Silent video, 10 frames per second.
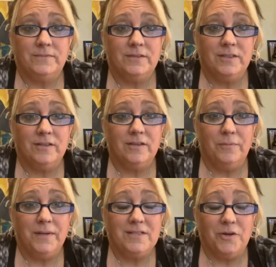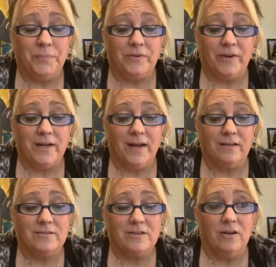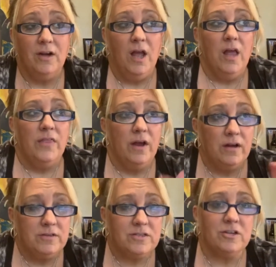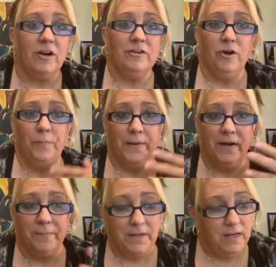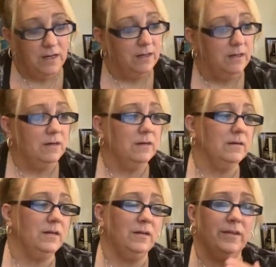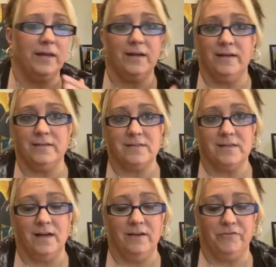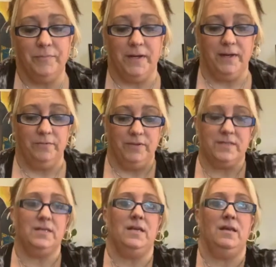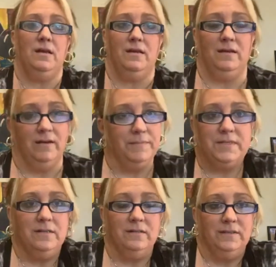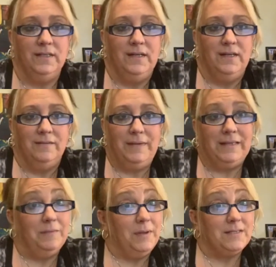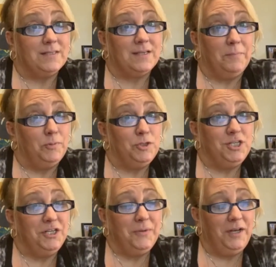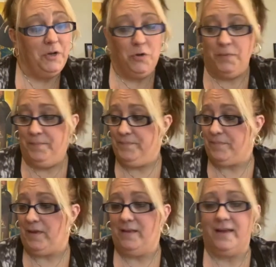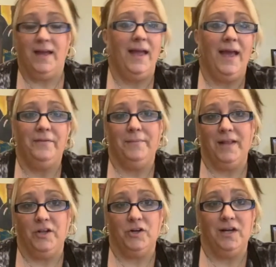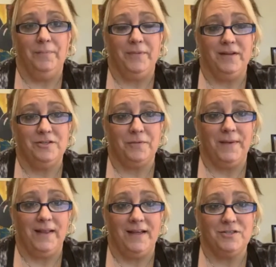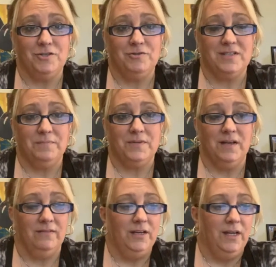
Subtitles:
Nobody's open right now. So they're starting to open up here and all that kind of stuff, but we'll see. You know, I'm still make the best cappuccino at home. Like I had my little cup that I took my last two sips of.